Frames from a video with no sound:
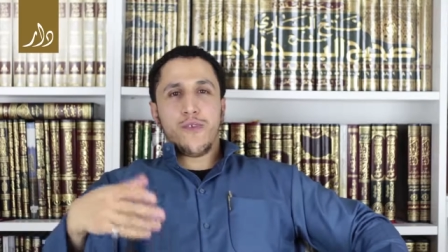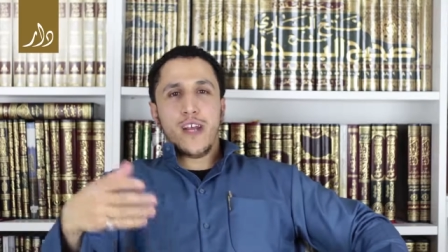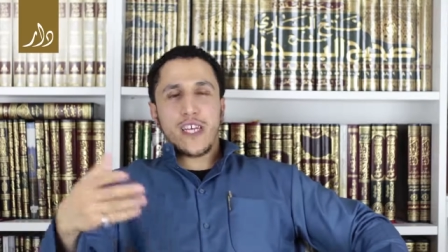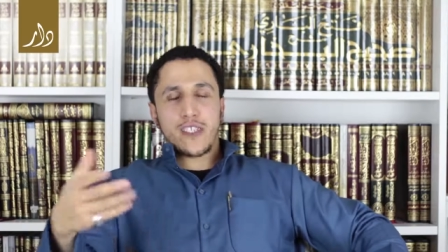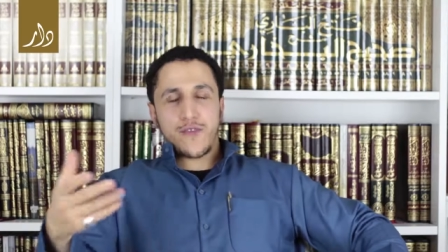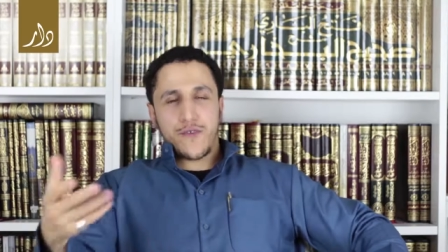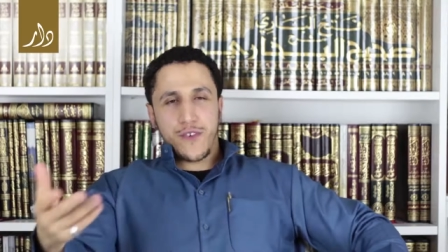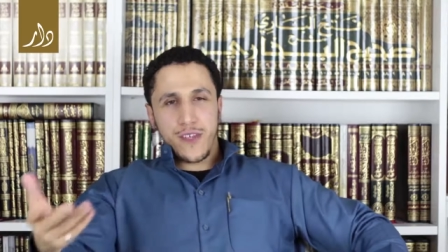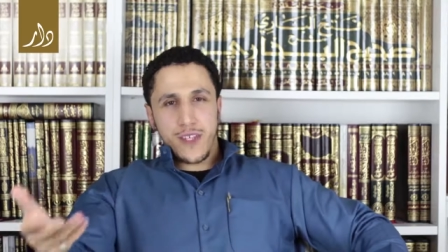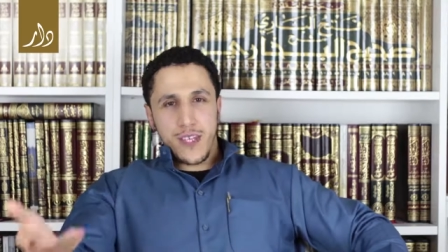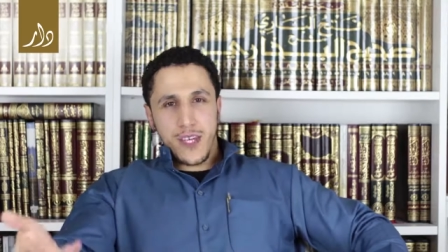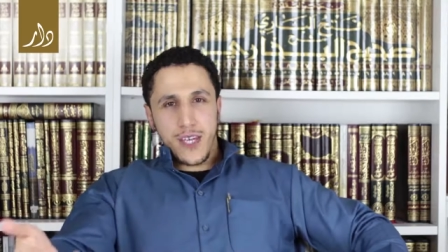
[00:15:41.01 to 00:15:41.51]

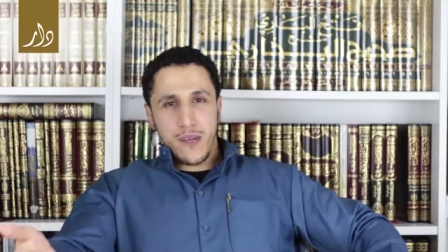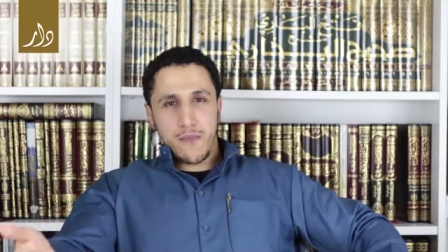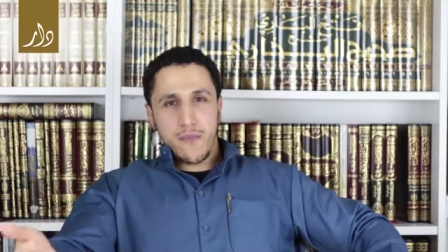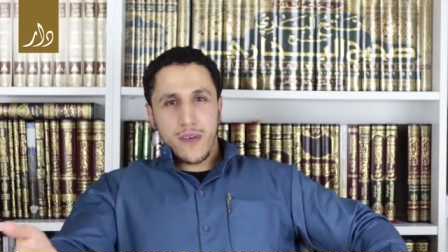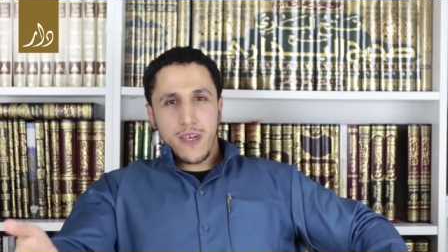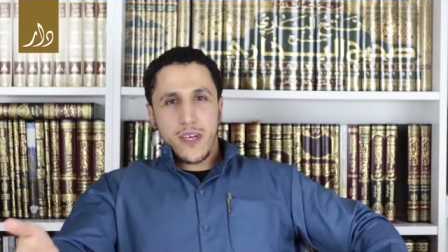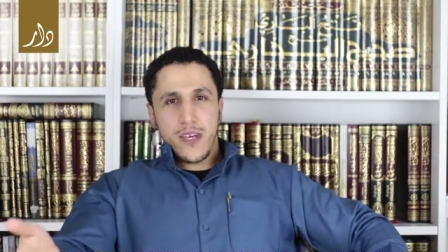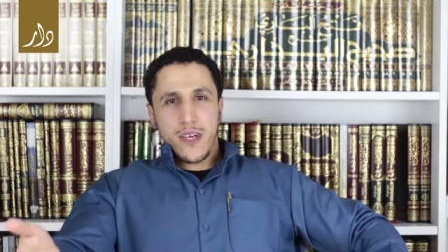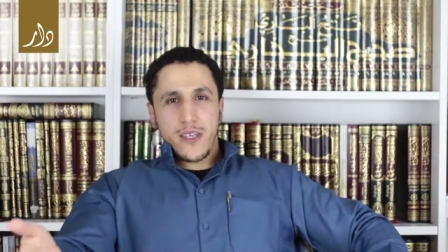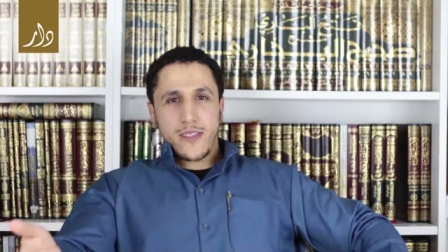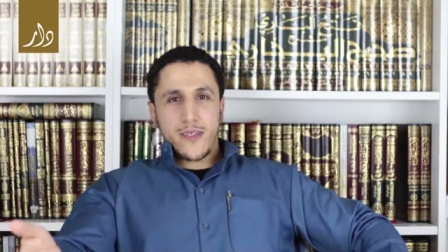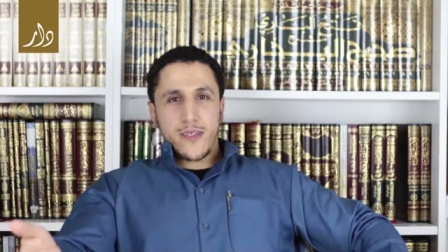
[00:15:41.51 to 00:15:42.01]
breastfeed
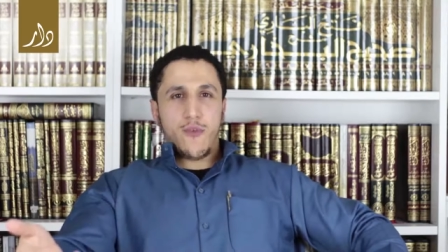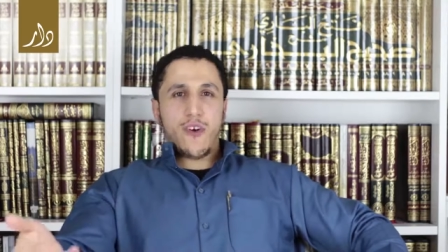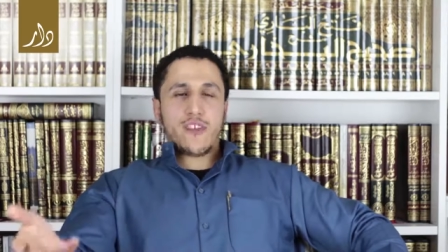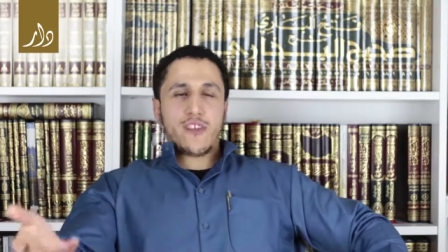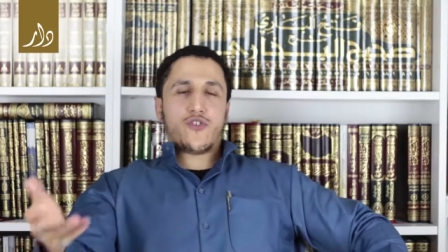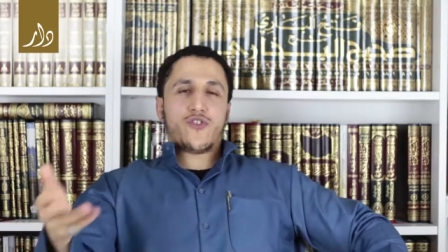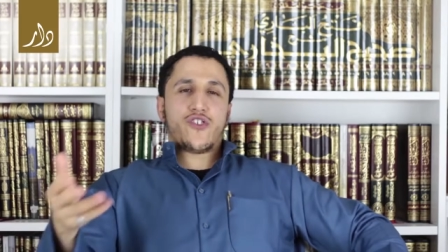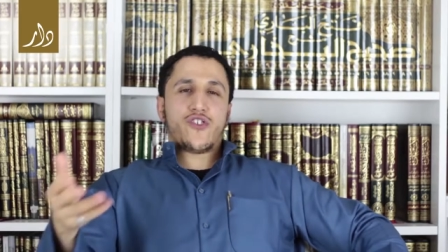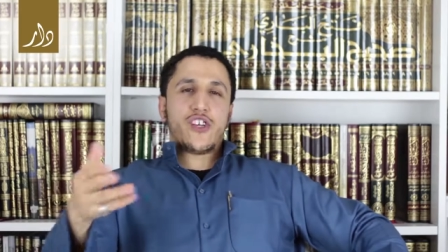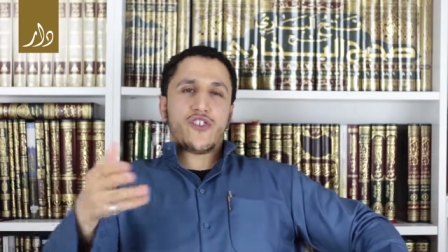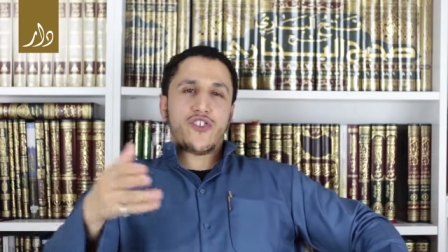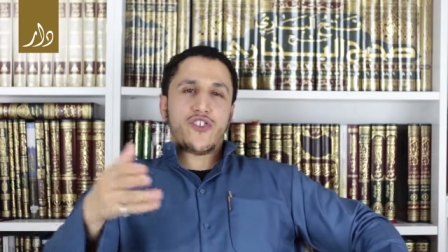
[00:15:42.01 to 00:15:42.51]
Him, someone
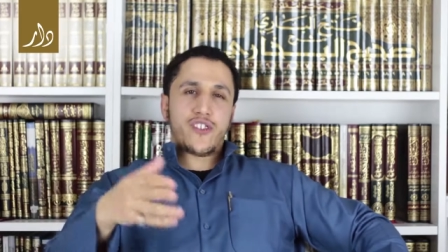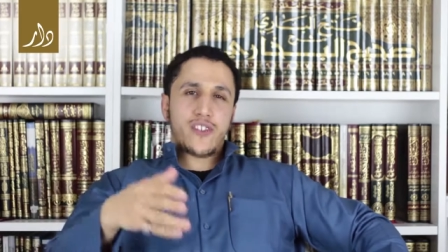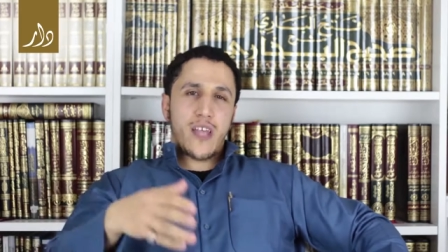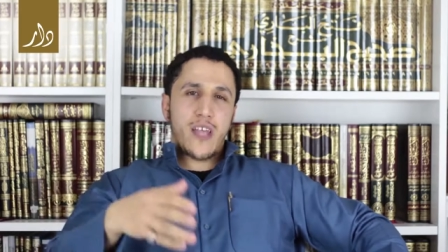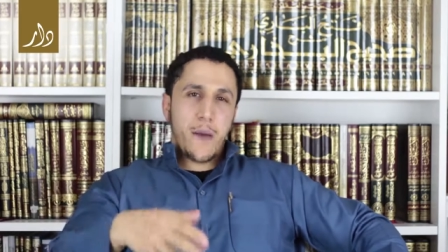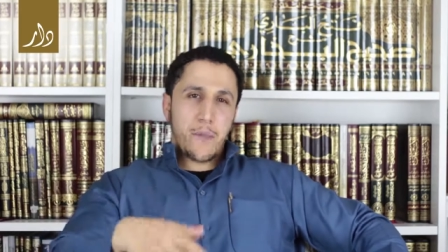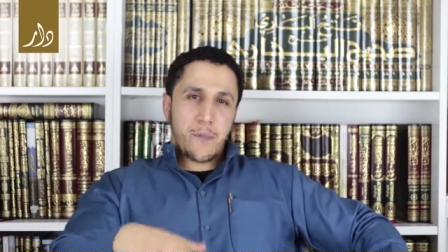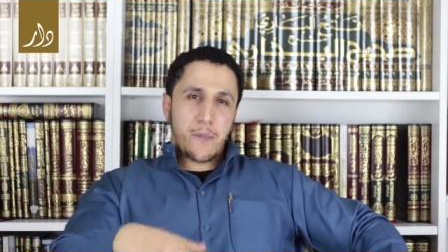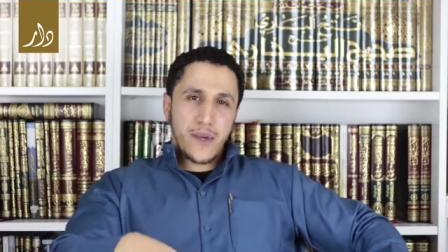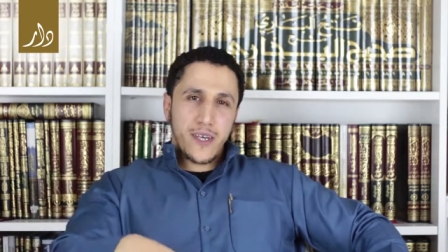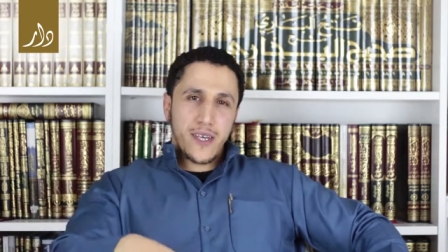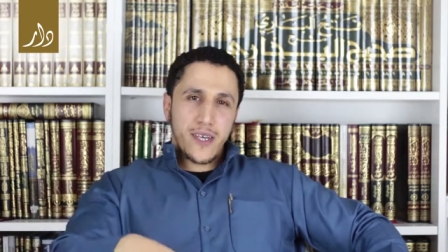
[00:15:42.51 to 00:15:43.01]
had to change His
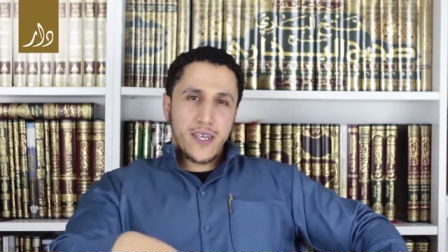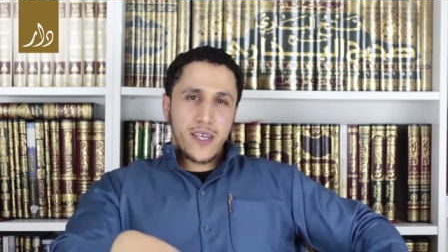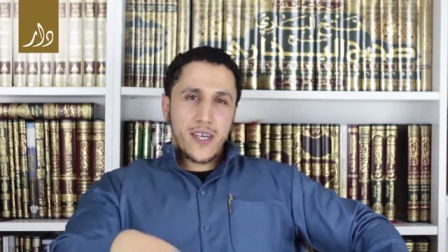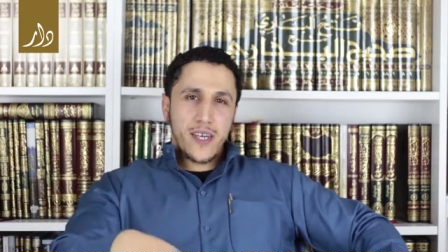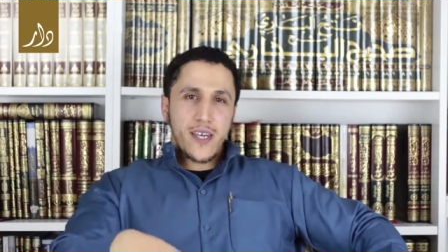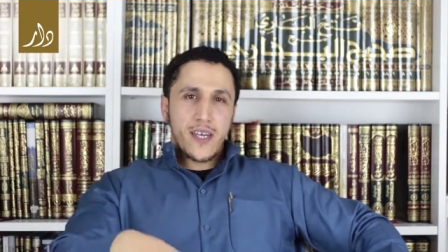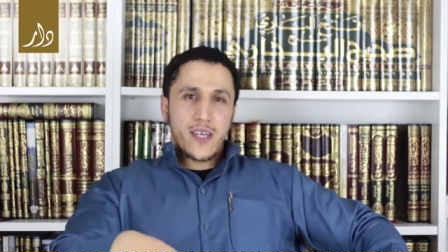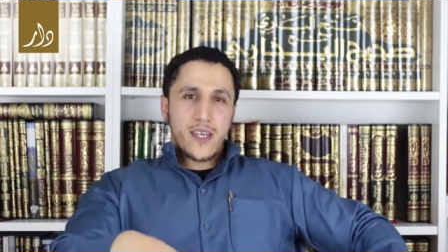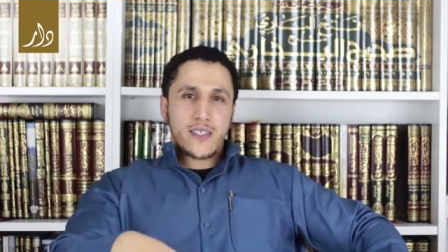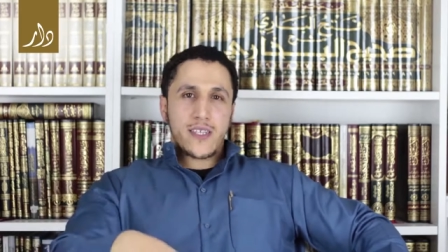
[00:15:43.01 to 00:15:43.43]
nappy.